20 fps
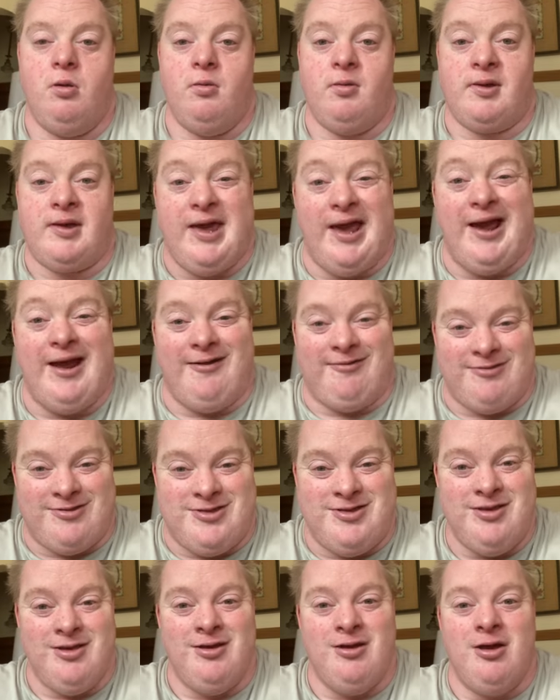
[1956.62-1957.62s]

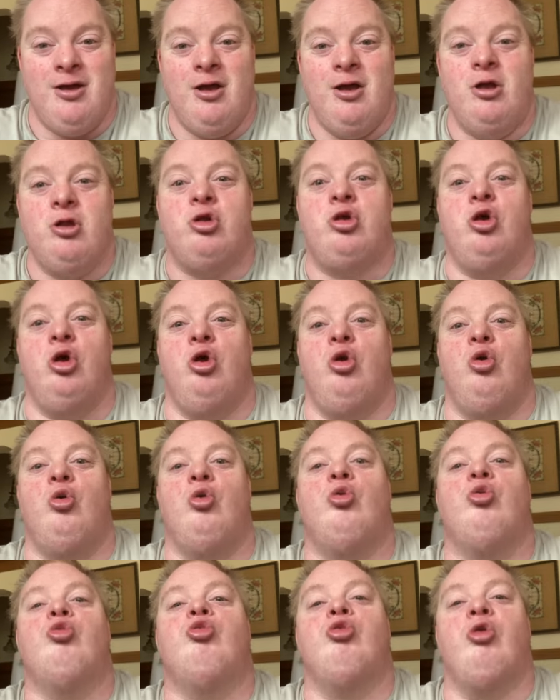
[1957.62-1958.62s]
Kids
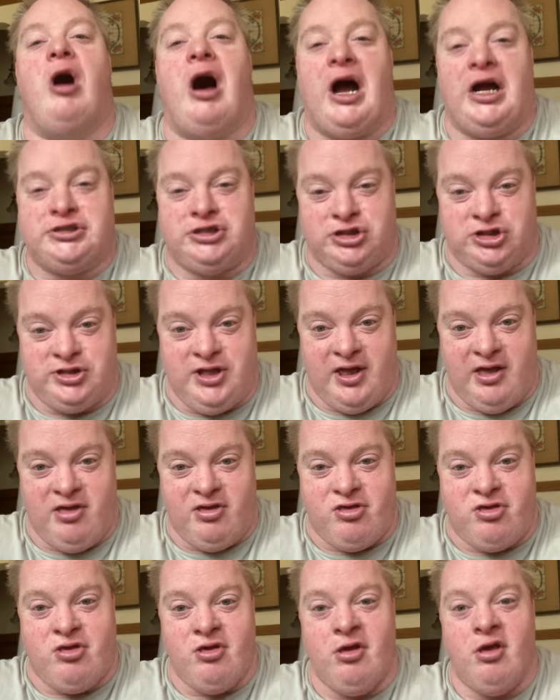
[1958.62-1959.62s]
to watch
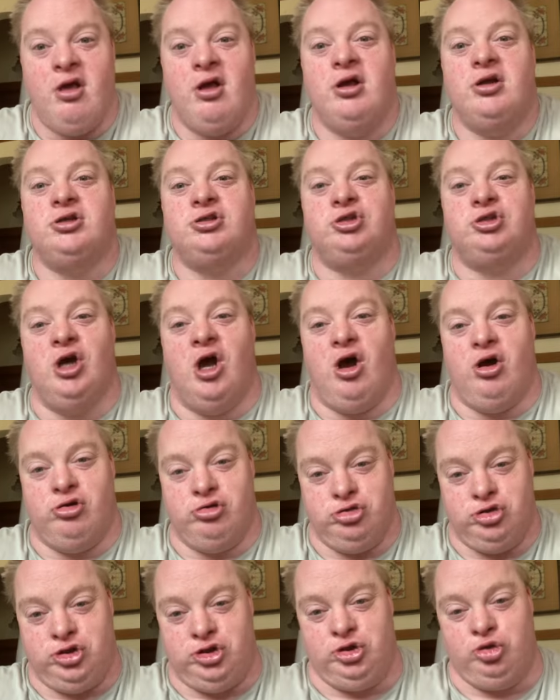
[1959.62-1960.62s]
these
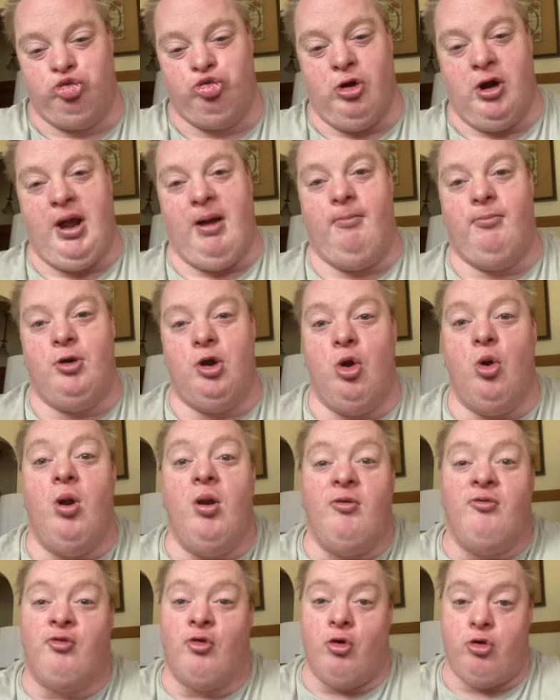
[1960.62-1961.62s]
shows, what I'm
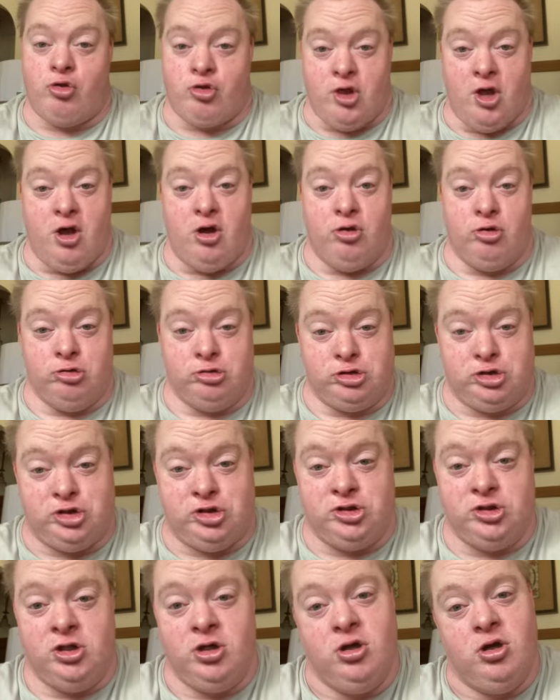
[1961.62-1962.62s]
doing for
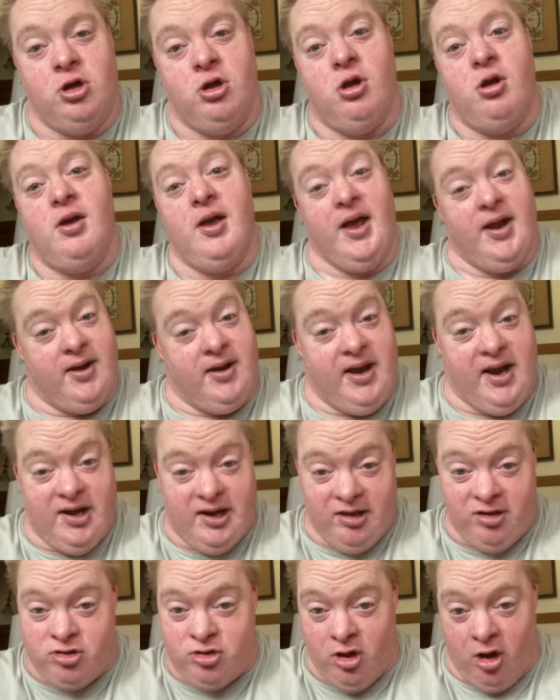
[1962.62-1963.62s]
shows. And
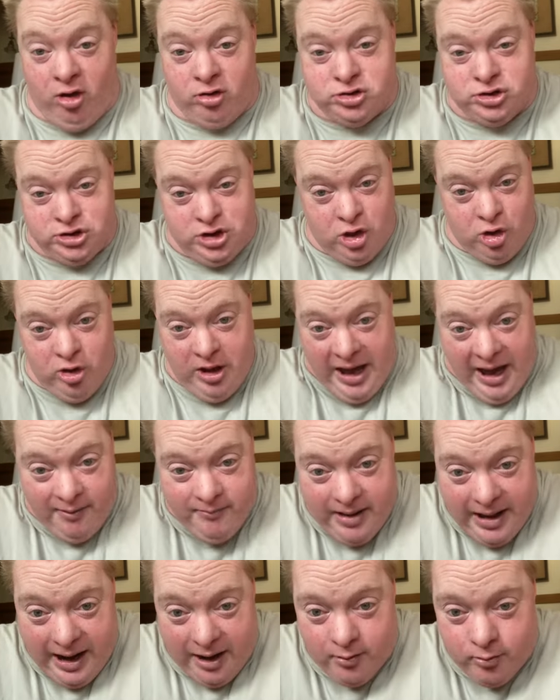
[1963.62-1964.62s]
any shows you
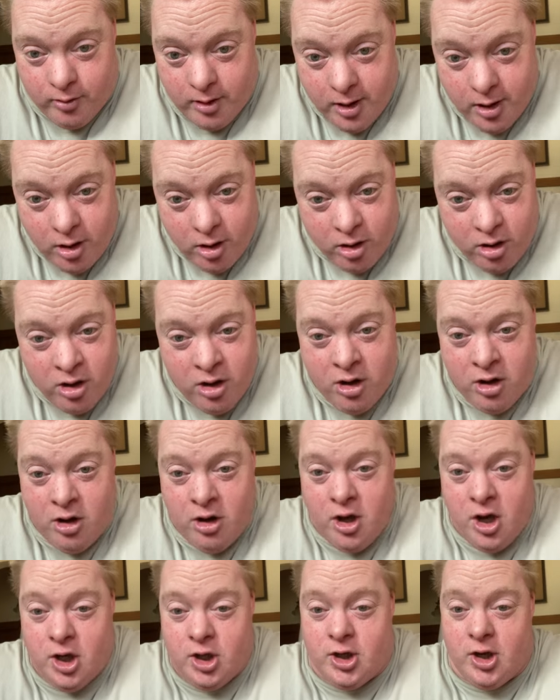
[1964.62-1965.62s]
have out there,
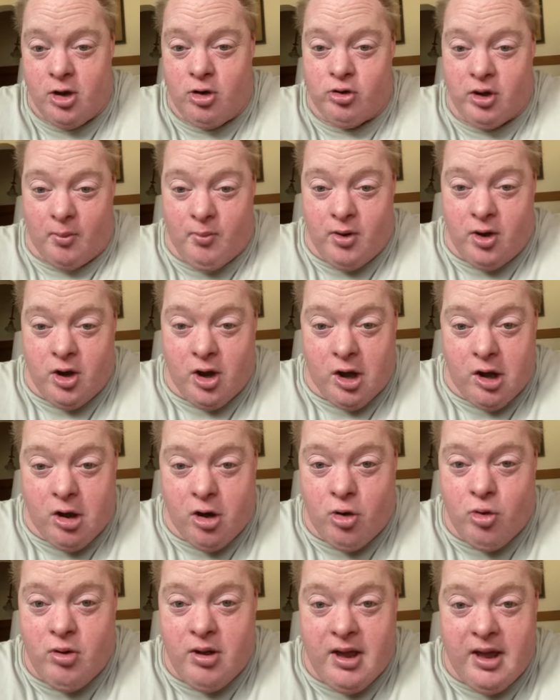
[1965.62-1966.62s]
to let me
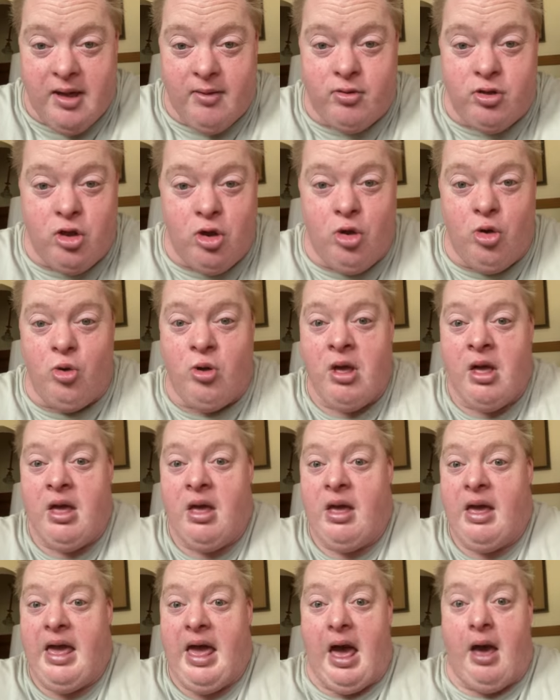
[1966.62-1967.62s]
know. If you
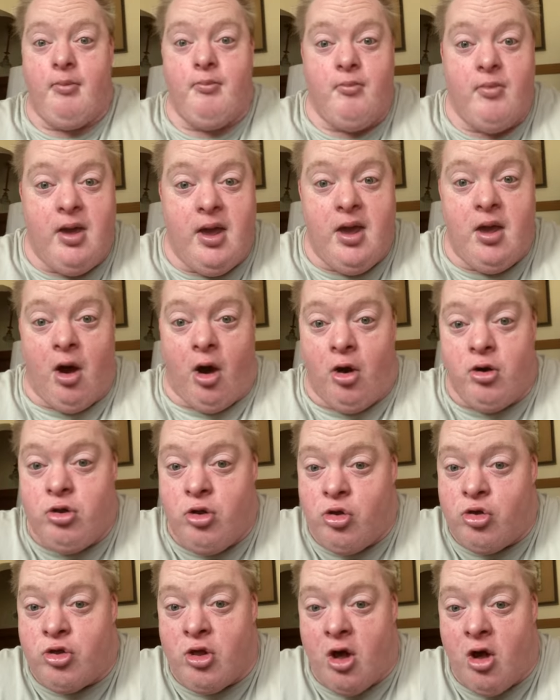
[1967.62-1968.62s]
have me on
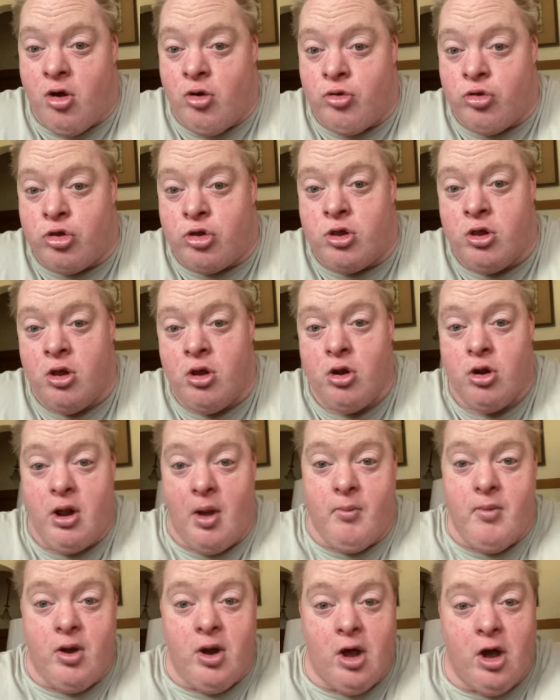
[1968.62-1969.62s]
your shows,
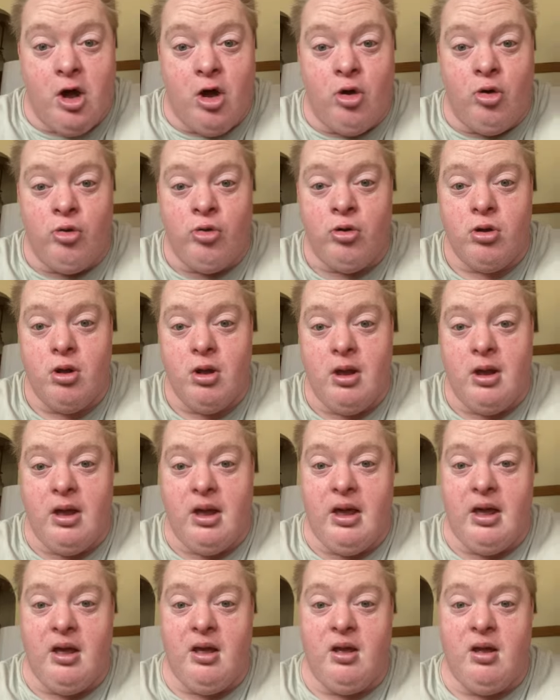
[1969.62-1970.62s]
let me know.
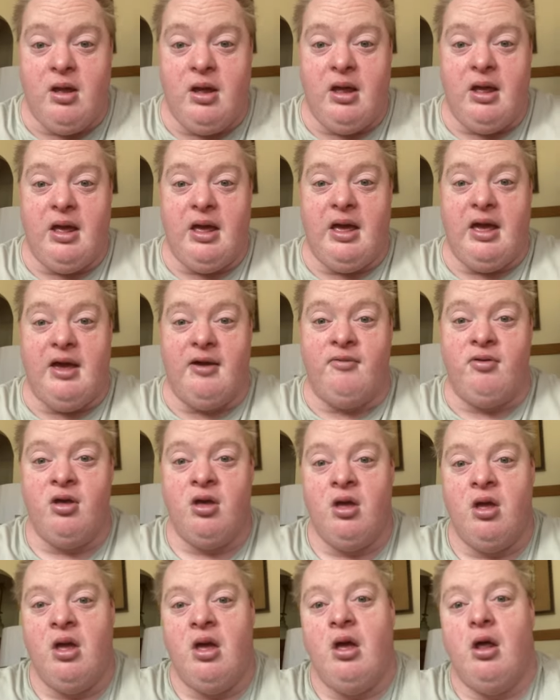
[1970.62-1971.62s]

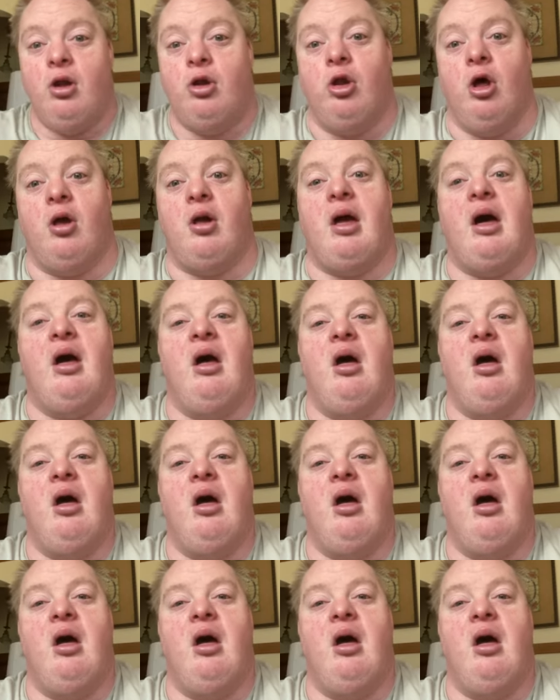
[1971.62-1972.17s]
Look,